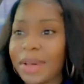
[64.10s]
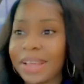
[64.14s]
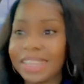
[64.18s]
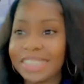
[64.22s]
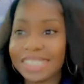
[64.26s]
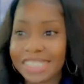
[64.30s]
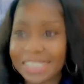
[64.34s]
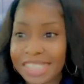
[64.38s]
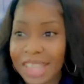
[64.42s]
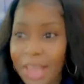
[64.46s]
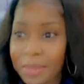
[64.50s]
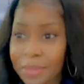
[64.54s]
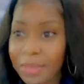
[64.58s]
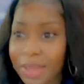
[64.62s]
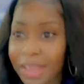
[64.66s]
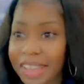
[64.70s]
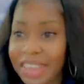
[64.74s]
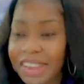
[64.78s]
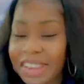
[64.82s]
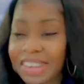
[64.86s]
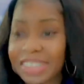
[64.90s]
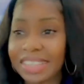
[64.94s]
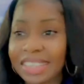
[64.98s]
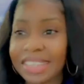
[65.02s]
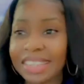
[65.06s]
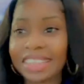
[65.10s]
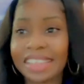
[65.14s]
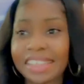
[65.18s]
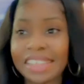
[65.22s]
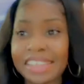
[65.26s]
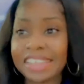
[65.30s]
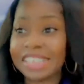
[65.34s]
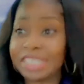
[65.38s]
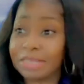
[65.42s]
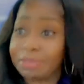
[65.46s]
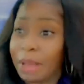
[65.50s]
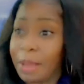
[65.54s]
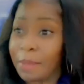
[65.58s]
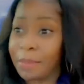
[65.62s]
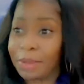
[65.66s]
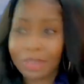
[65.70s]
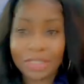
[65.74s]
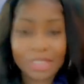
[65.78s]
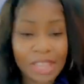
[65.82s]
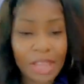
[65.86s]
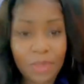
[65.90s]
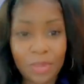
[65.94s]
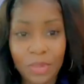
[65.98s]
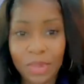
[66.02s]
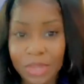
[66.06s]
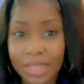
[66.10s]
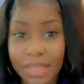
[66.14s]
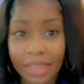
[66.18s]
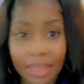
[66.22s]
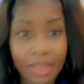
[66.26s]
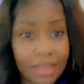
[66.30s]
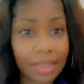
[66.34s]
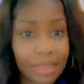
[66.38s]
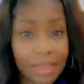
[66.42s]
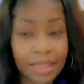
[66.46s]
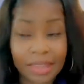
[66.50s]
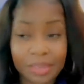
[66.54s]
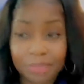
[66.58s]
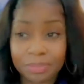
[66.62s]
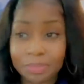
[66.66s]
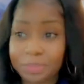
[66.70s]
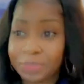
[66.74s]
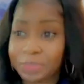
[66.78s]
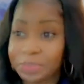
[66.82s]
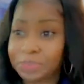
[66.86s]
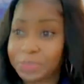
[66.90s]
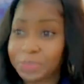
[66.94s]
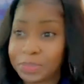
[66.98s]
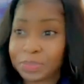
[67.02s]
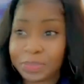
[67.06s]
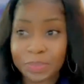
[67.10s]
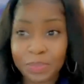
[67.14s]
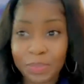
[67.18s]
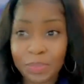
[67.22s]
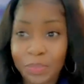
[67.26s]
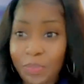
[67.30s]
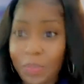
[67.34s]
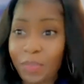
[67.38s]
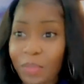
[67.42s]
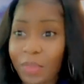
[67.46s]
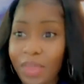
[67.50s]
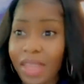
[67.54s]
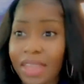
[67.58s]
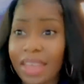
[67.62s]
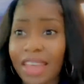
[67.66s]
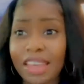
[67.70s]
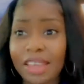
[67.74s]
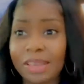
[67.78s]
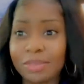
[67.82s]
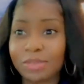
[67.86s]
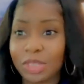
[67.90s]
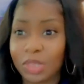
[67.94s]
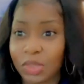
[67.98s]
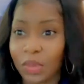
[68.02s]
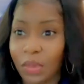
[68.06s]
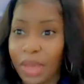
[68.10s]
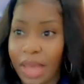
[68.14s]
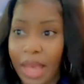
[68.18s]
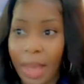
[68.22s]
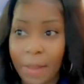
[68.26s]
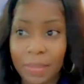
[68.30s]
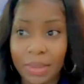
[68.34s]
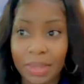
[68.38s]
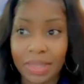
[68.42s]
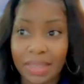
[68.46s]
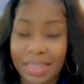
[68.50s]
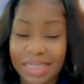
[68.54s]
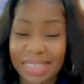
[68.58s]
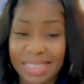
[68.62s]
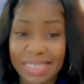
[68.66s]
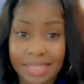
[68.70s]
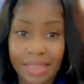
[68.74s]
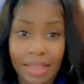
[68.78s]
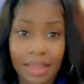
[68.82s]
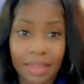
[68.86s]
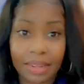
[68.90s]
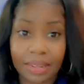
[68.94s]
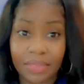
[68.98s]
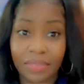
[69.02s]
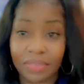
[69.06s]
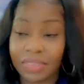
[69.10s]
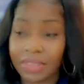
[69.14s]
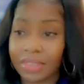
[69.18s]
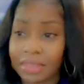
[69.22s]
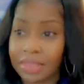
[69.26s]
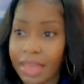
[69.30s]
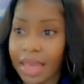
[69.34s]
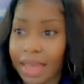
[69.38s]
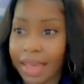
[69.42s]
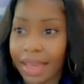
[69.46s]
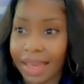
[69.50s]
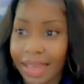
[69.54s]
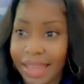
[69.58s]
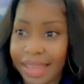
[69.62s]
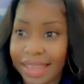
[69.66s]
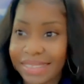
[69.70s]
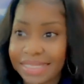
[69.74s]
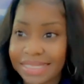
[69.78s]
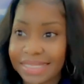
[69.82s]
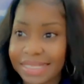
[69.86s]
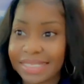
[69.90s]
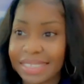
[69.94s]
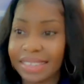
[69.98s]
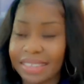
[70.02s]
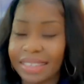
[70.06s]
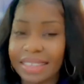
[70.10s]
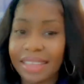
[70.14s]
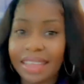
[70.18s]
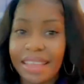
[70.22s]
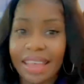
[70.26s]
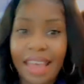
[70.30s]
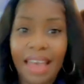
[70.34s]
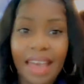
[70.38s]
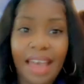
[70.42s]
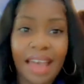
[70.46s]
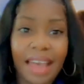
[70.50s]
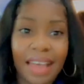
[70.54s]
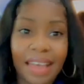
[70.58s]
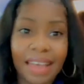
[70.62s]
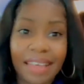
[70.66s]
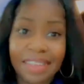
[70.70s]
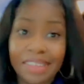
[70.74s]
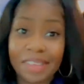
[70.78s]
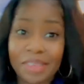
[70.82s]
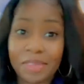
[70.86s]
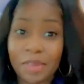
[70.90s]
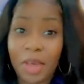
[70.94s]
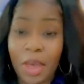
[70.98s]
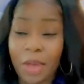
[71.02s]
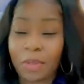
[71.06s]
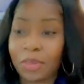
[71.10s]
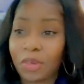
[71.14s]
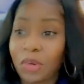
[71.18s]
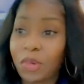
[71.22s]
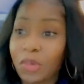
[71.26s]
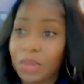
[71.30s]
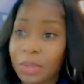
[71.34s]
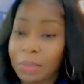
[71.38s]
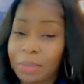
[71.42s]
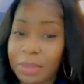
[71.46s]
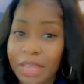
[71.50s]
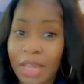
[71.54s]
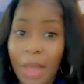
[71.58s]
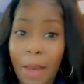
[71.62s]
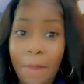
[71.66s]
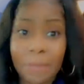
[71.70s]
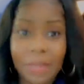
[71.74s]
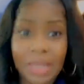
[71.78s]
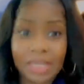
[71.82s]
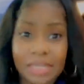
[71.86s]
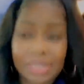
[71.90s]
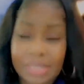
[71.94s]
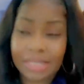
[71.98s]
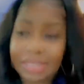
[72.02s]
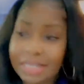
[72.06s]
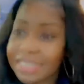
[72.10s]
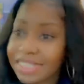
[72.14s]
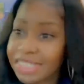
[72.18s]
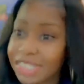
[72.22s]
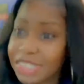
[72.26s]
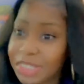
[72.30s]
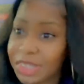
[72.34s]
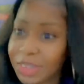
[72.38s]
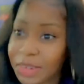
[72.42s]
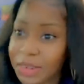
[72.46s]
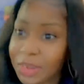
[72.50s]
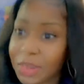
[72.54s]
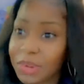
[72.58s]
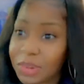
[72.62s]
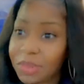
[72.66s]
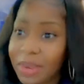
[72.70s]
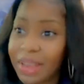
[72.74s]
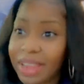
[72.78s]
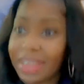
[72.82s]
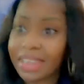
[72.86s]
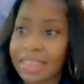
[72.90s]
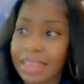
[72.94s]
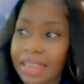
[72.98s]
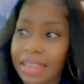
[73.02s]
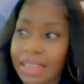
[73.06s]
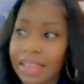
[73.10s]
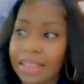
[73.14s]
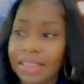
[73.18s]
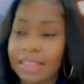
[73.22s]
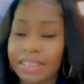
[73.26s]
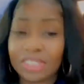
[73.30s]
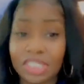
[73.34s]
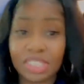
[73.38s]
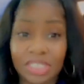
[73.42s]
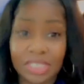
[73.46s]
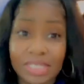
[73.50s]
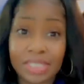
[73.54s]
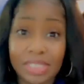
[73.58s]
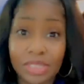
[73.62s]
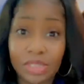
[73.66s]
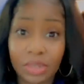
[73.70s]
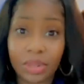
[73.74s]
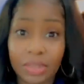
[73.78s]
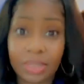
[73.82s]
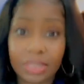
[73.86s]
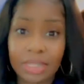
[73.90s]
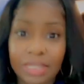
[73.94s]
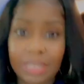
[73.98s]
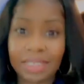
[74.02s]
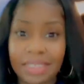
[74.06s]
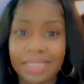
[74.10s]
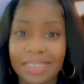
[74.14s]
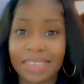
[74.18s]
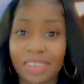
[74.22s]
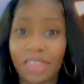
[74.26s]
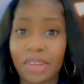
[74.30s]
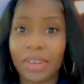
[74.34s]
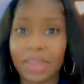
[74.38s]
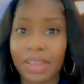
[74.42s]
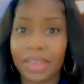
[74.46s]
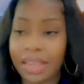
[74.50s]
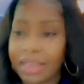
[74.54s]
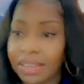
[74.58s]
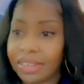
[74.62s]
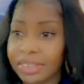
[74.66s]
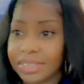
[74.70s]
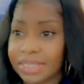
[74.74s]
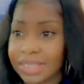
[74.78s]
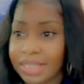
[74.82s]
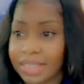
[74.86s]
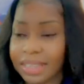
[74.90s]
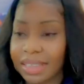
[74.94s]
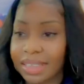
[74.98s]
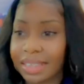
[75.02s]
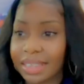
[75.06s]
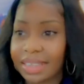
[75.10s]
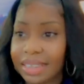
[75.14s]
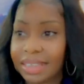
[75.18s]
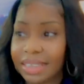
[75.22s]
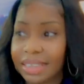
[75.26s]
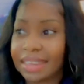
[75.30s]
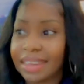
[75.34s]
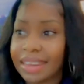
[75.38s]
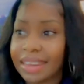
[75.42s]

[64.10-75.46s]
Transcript: just got my hair done. It's my birthday weekend. I am so happy and excited for that. I'm going to pick up my sister right now. She's currently getting her hair done.